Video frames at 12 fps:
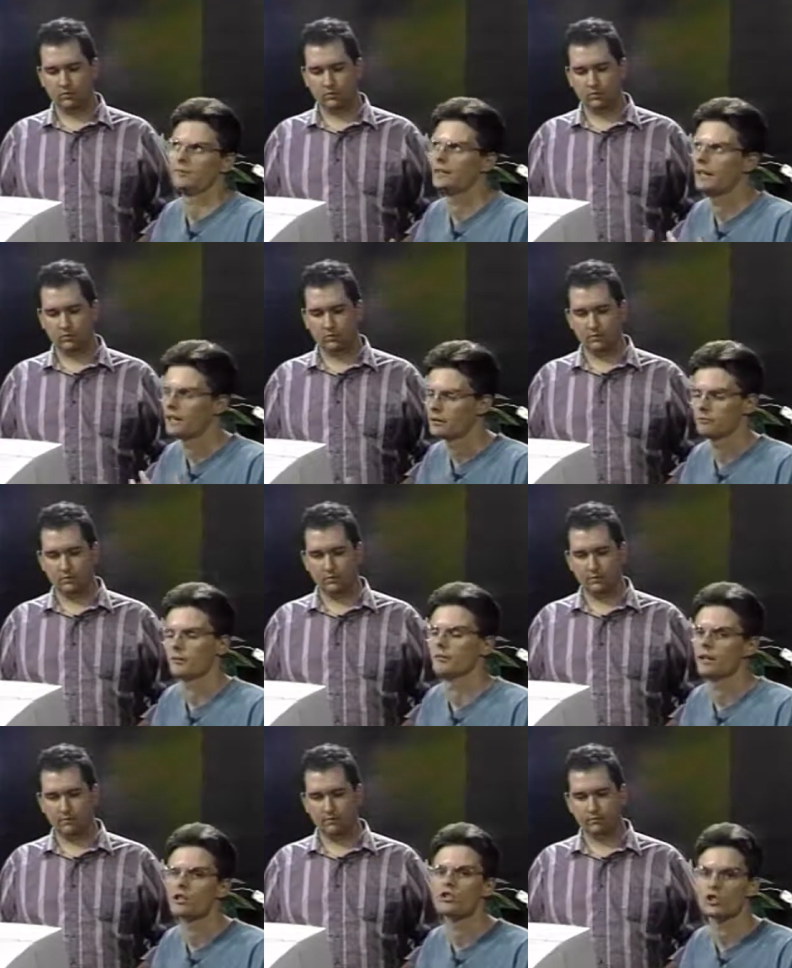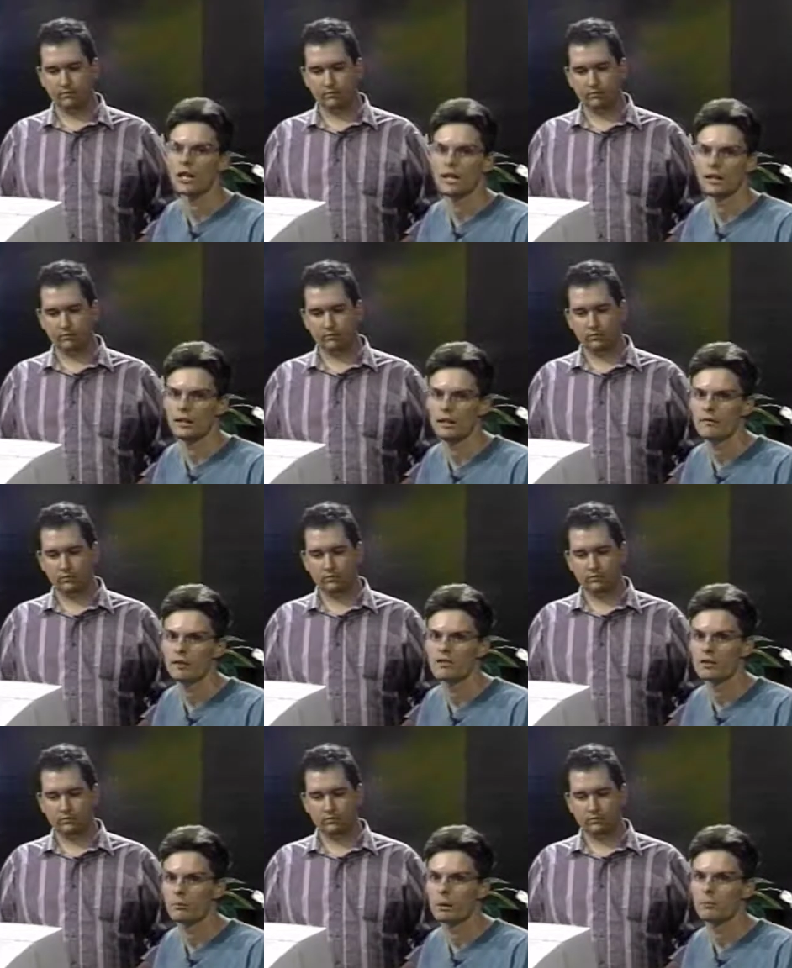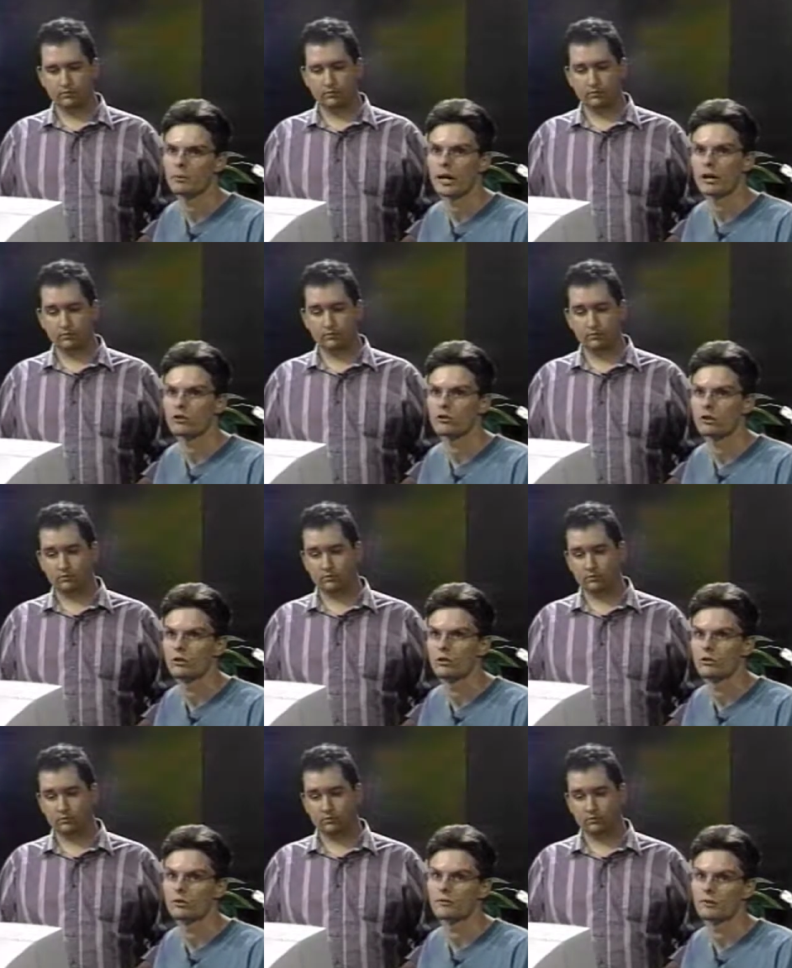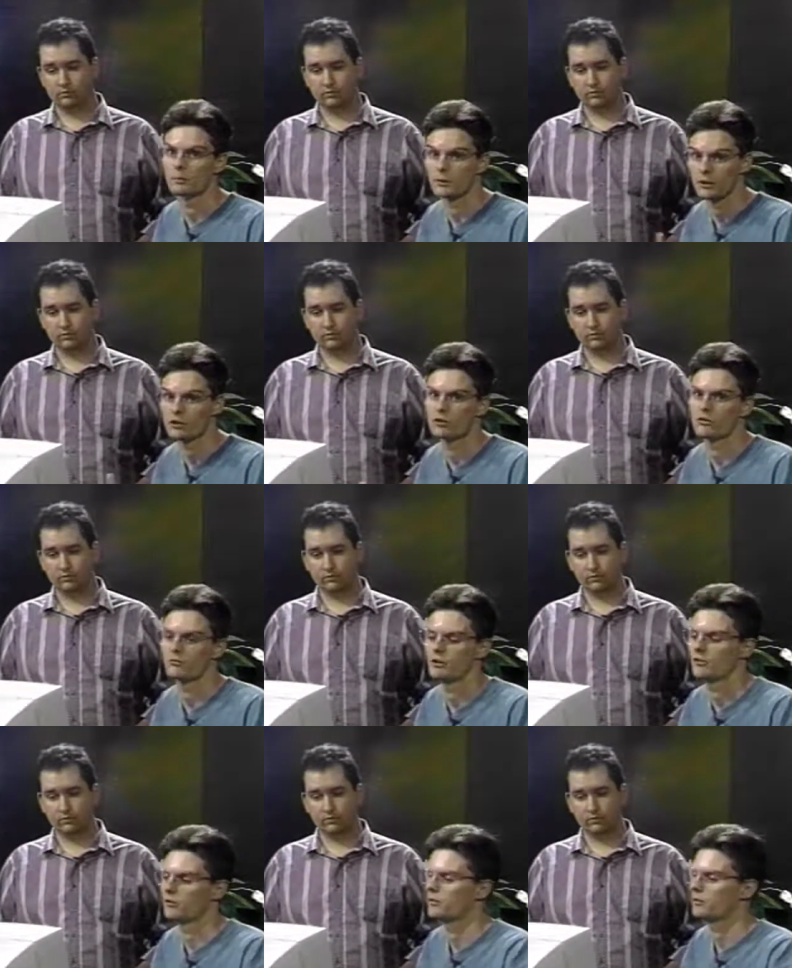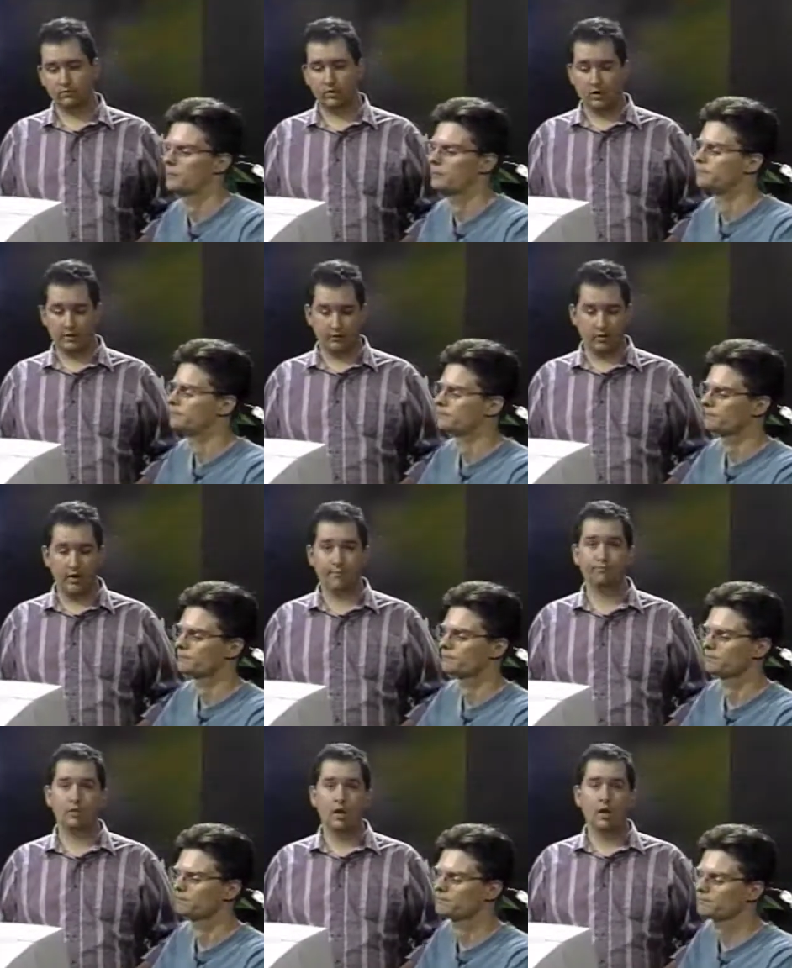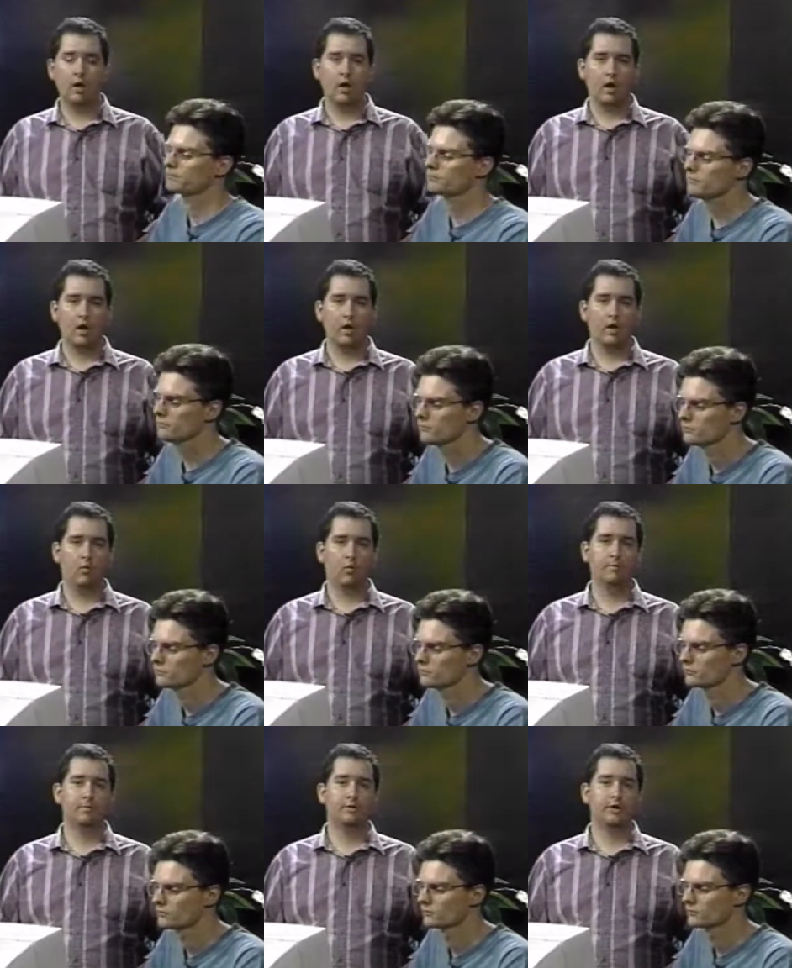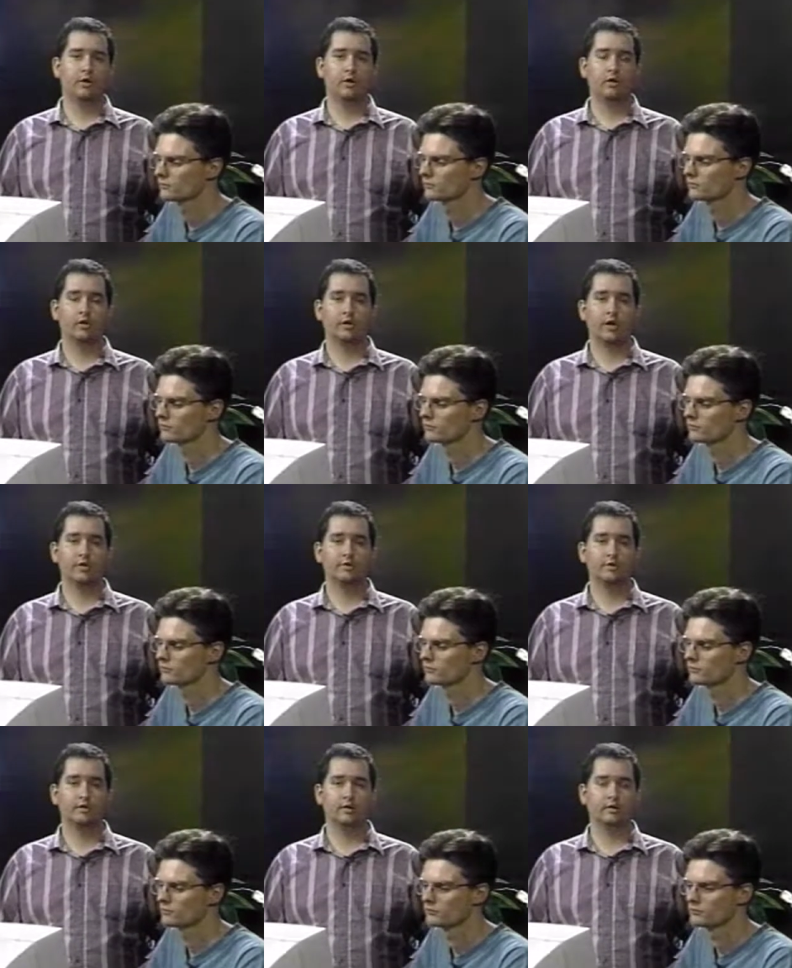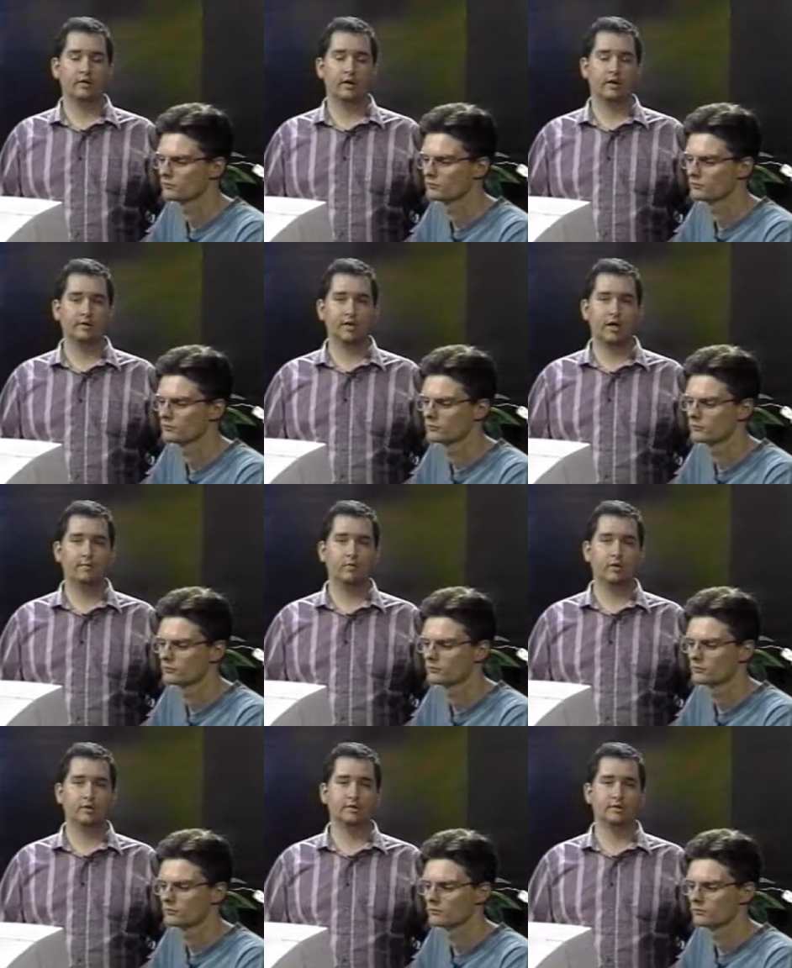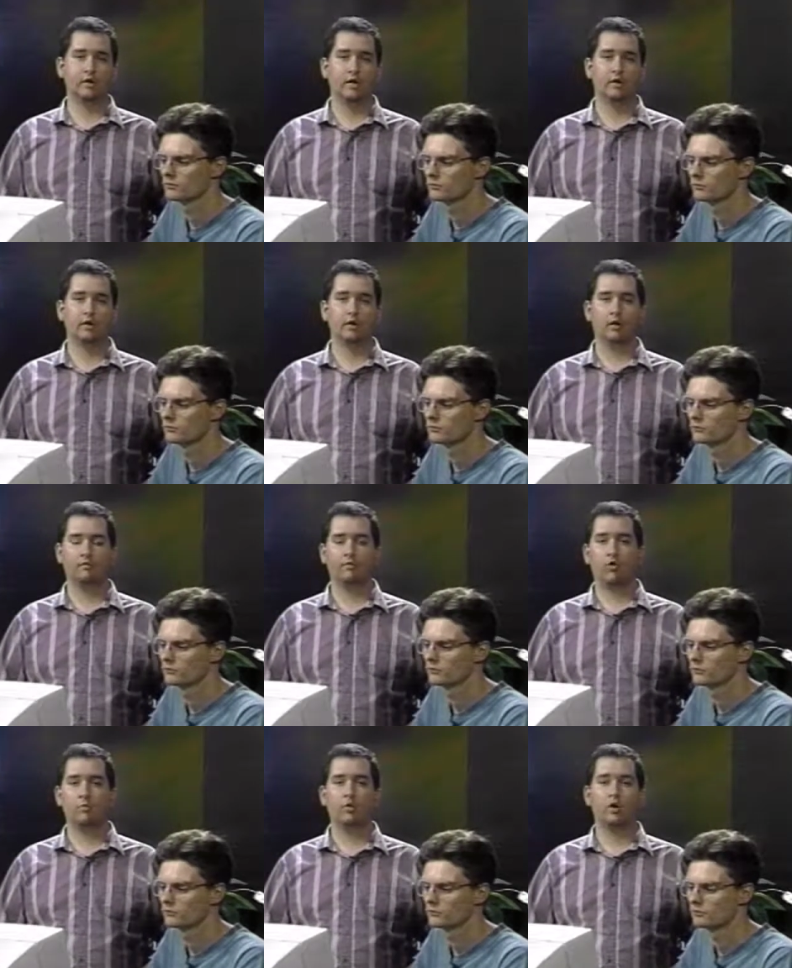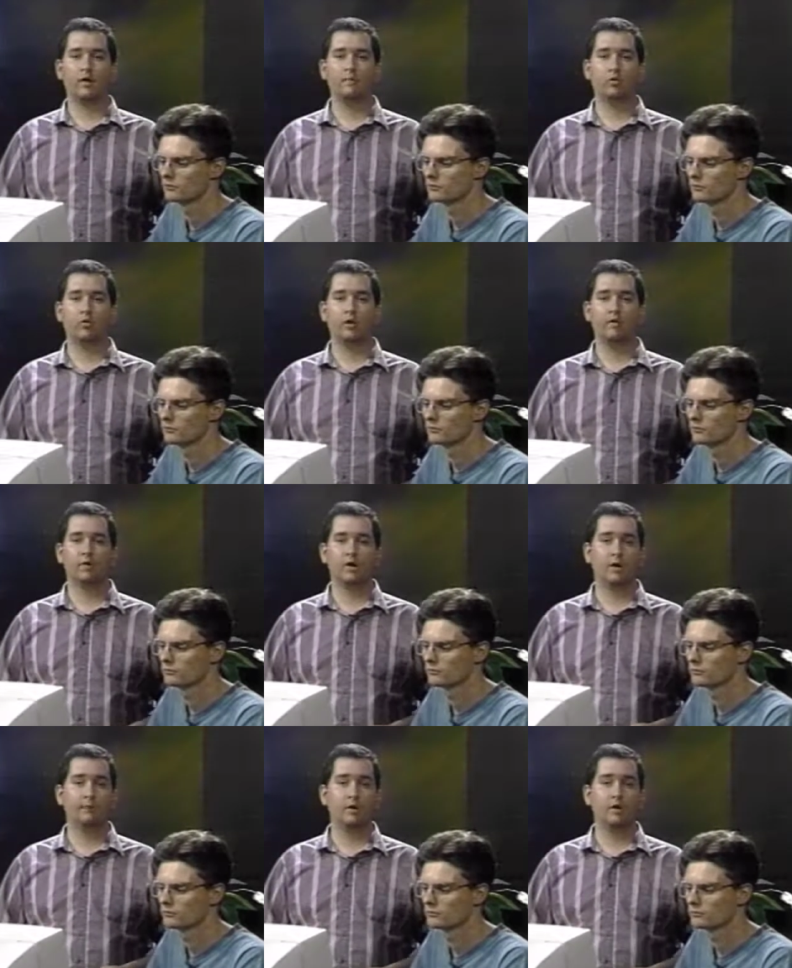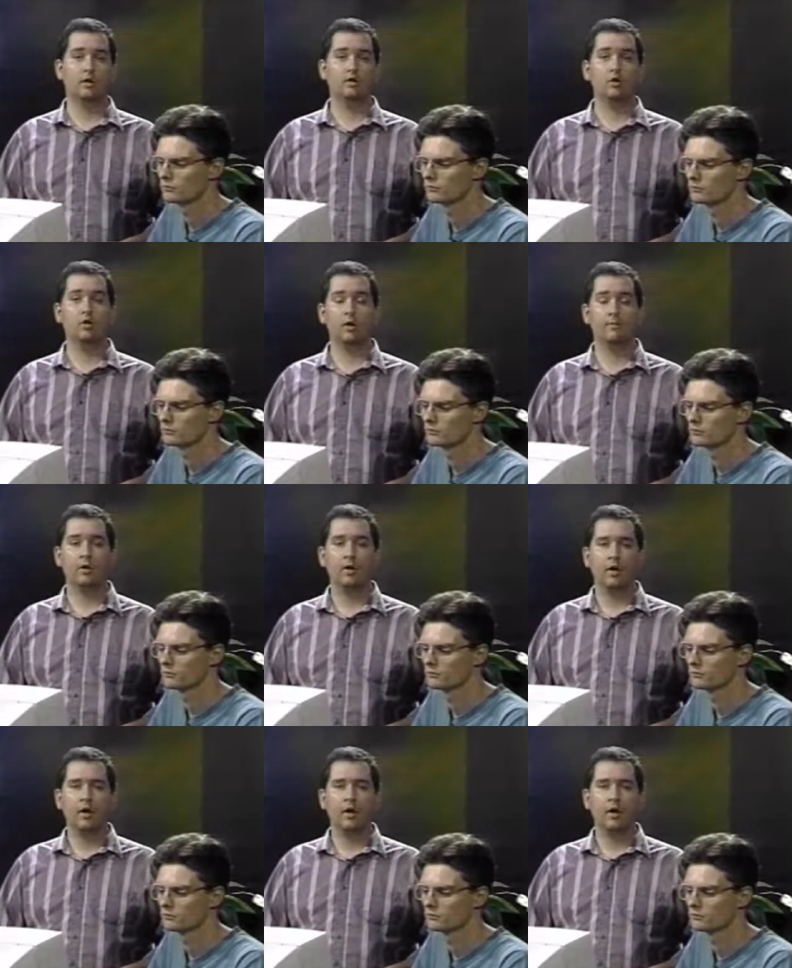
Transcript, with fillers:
Speaker 1: getting revenge, getting even. Some people actually do it for malicious reasons. That's right. Uh, one
Speaker 2: particular case and ex example is, is, that a former employee of a company in Europe